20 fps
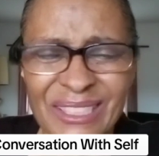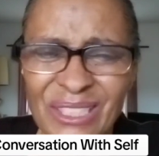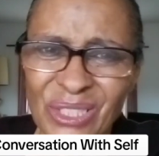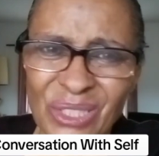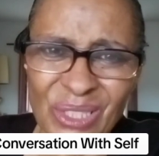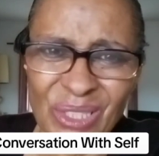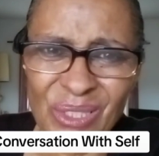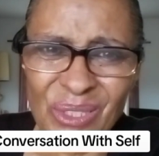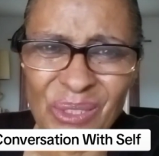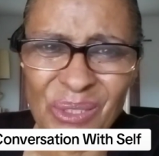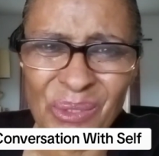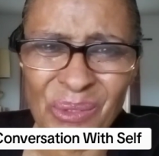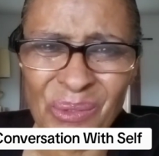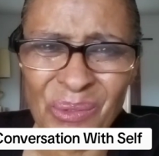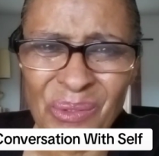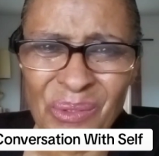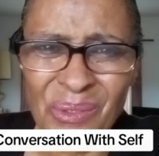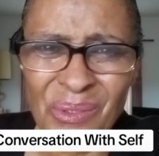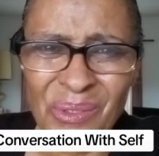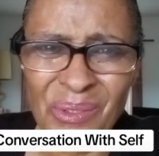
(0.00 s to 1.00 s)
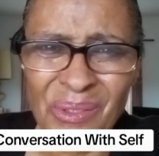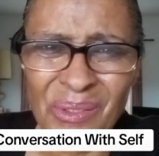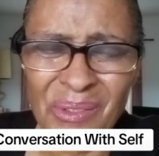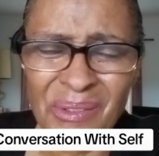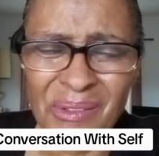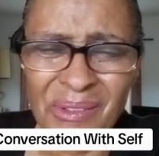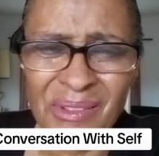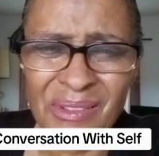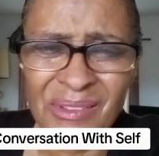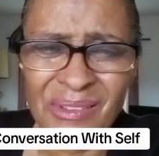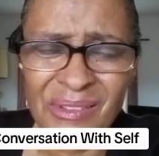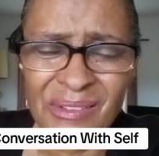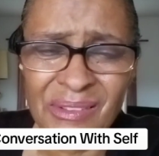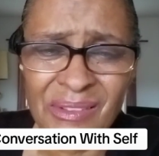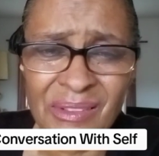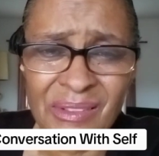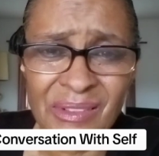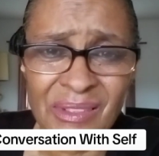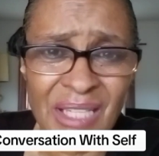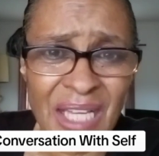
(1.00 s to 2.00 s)
to you
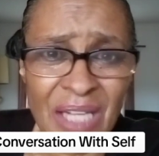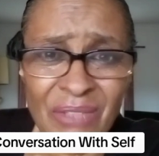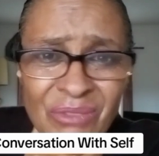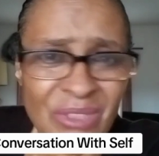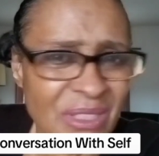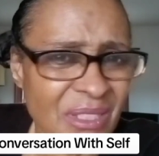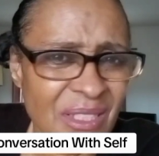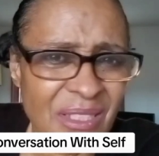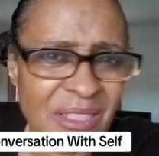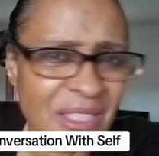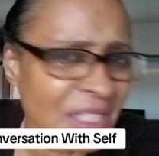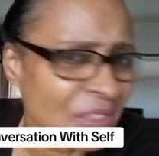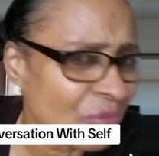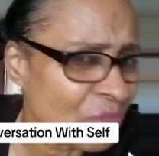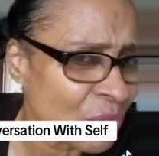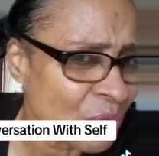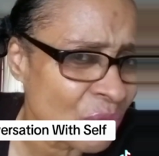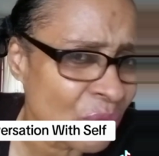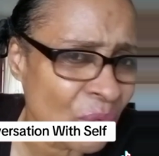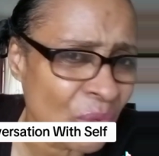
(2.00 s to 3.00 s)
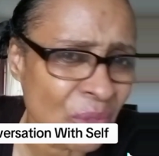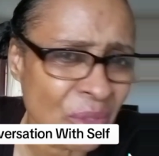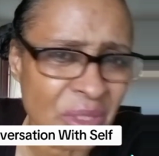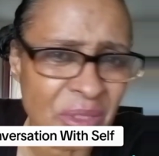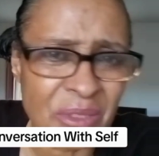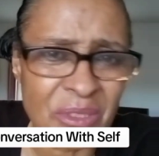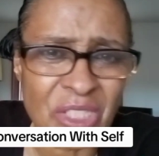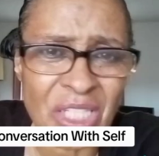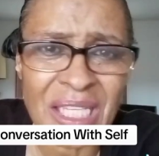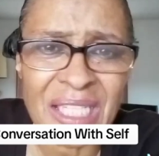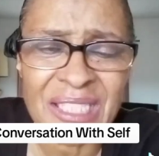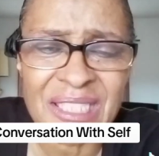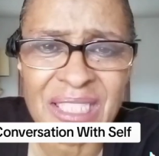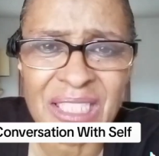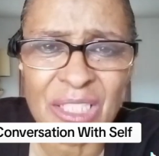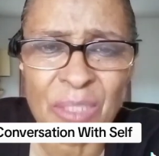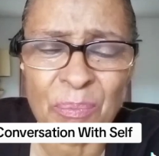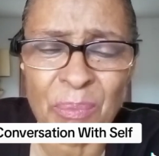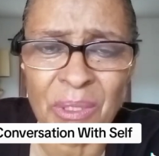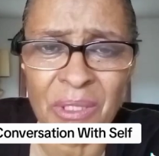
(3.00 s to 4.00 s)
after they left you for the
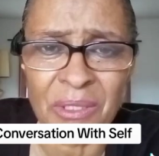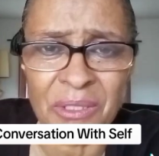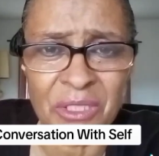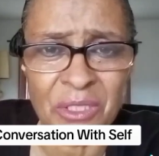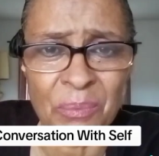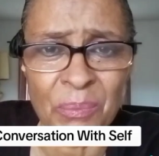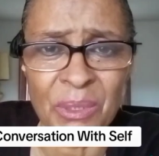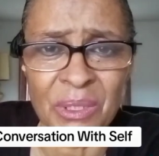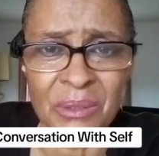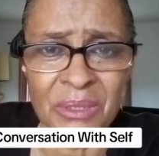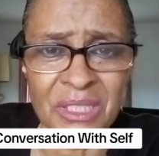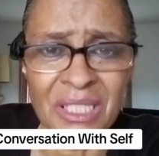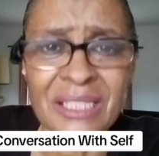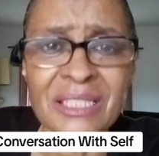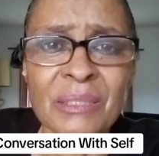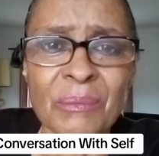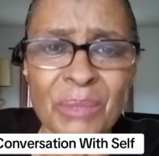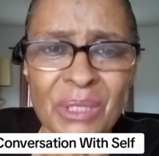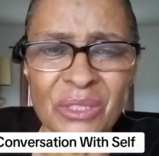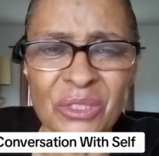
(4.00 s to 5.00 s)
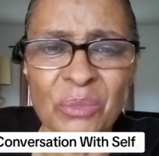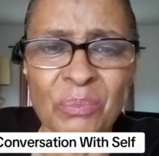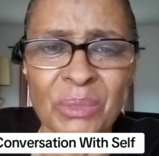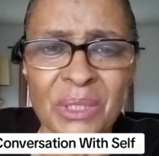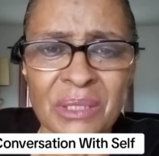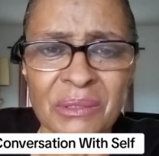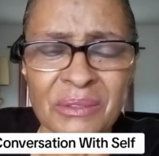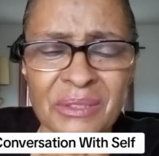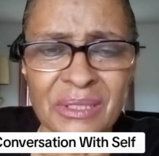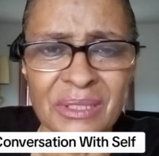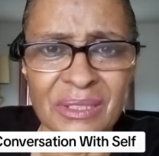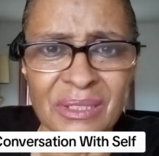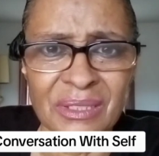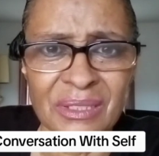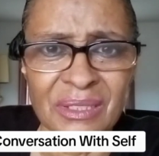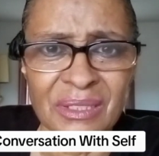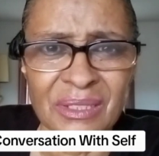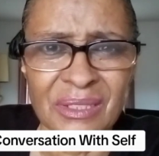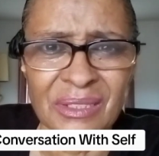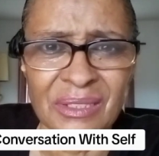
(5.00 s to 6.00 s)
Jezebel spirit?
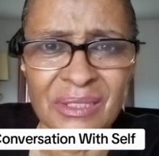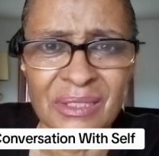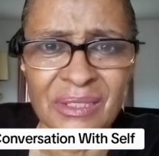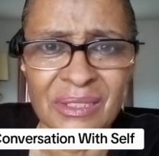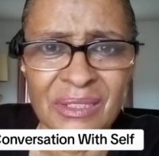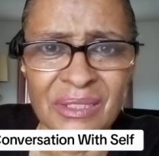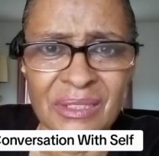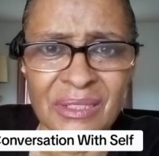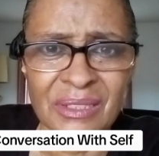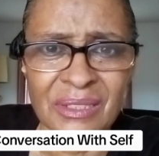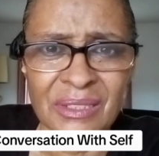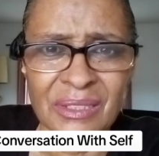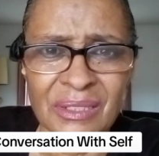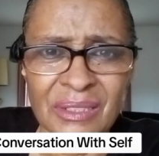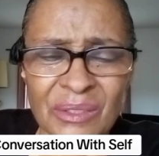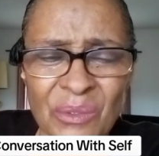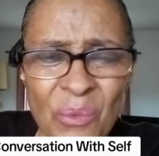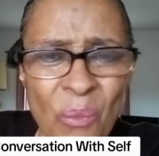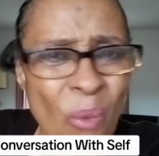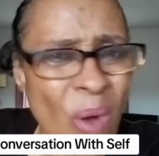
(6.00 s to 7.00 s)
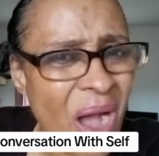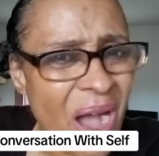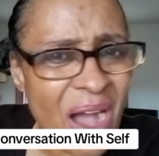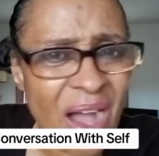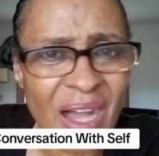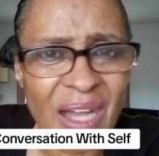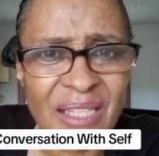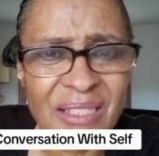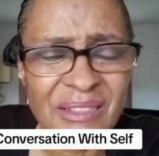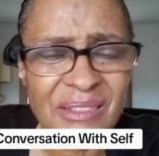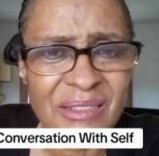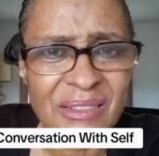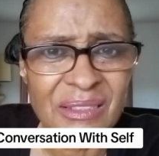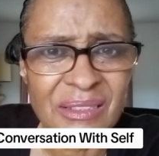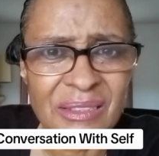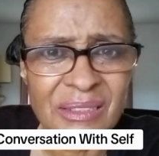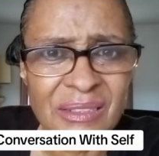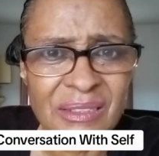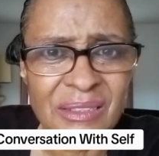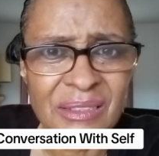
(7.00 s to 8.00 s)
Why?
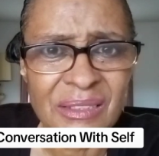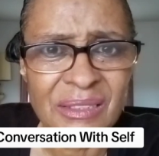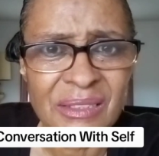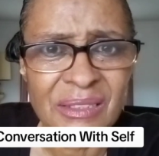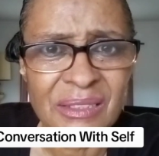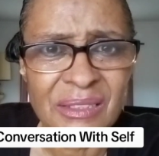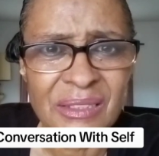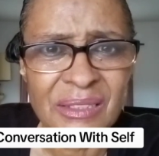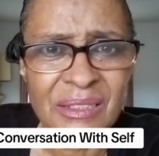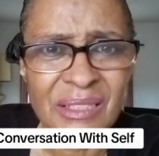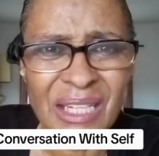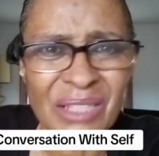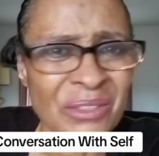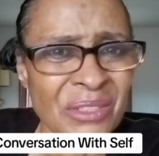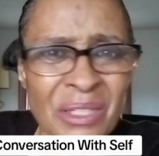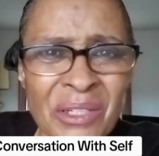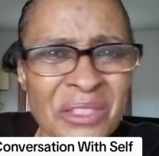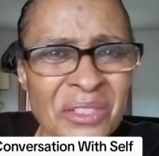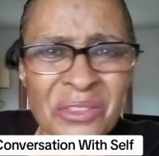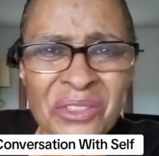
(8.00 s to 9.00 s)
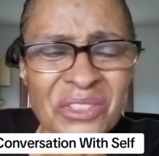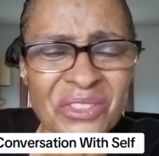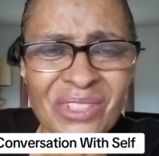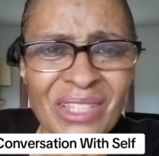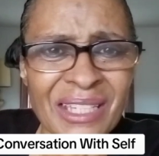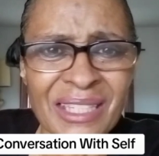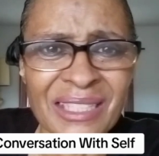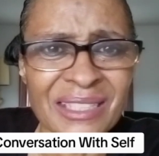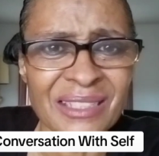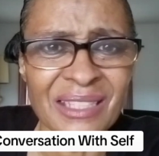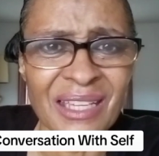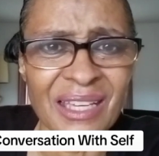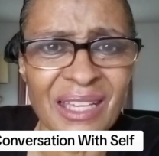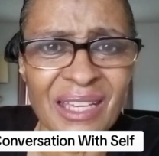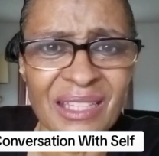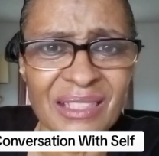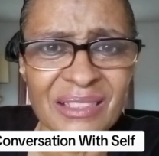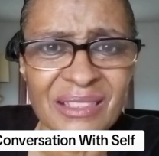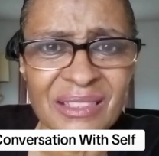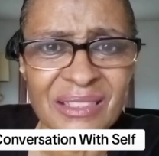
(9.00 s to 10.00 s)
I don't understand
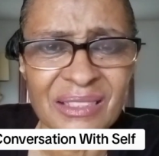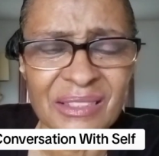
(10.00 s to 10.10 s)
that.